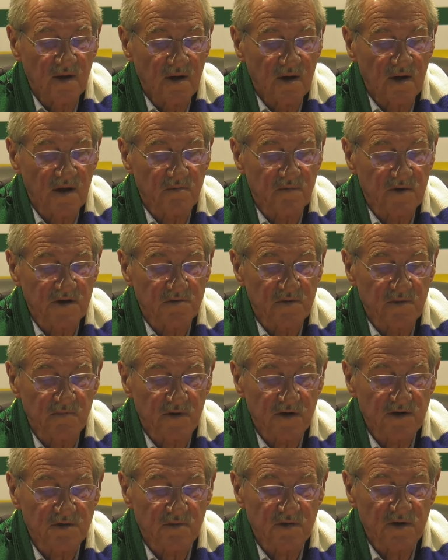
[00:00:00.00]
It must be
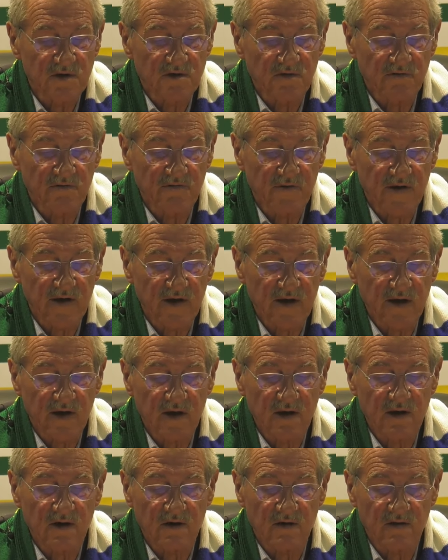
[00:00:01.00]
possible to fire
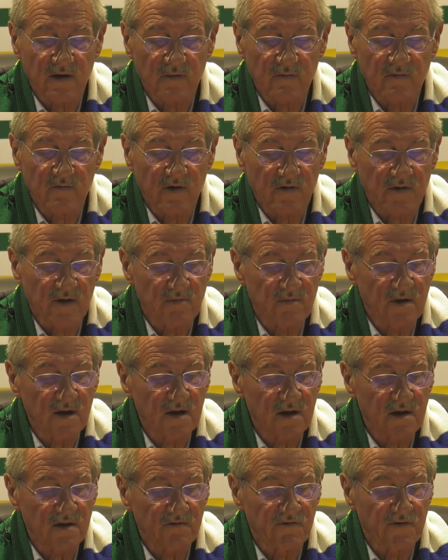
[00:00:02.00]
any of them with
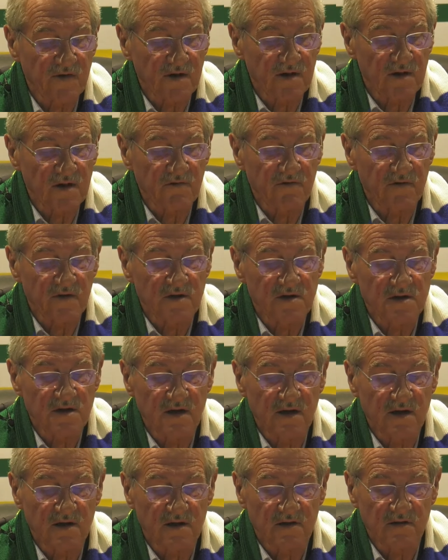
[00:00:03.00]
immediate effect if it's
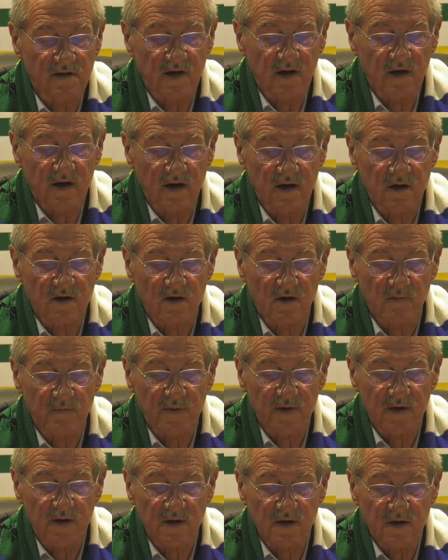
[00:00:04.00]
clear that they are
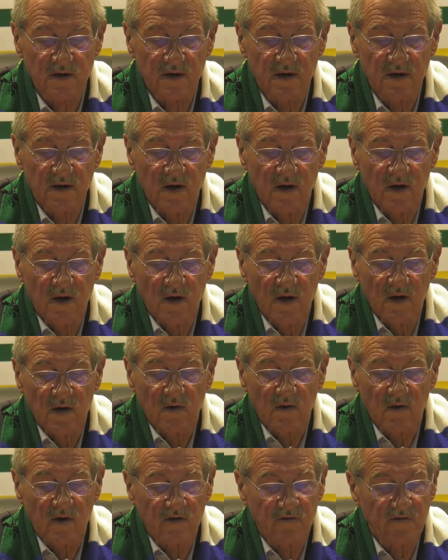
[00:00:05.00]
incompetent
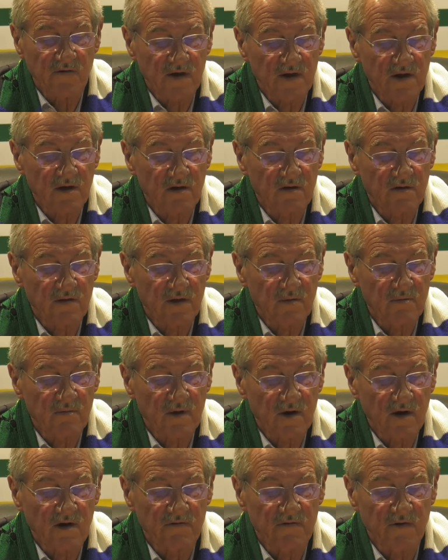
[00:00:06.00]
or if any of them
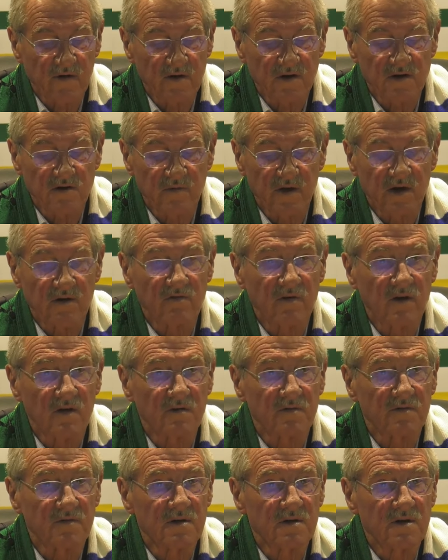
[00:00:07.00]
are found to be
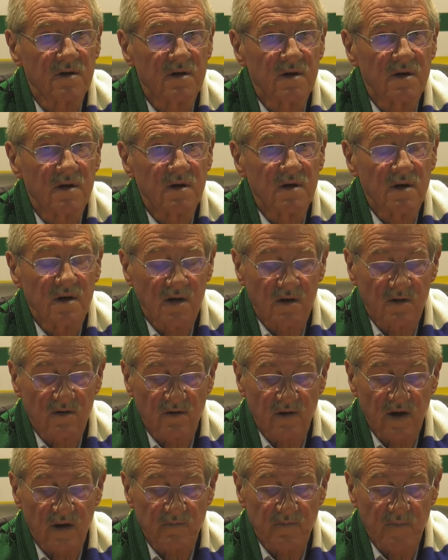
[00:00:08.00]
involved in
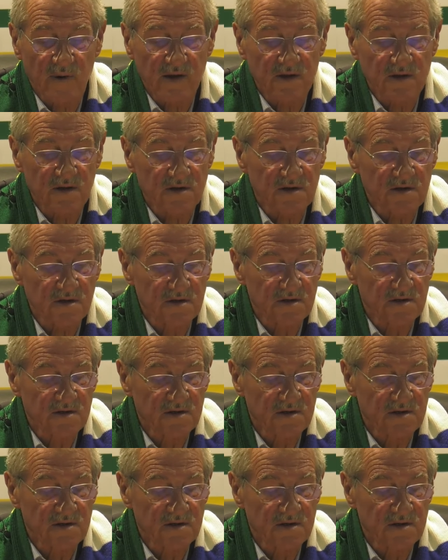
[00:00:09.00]
corrupt practices.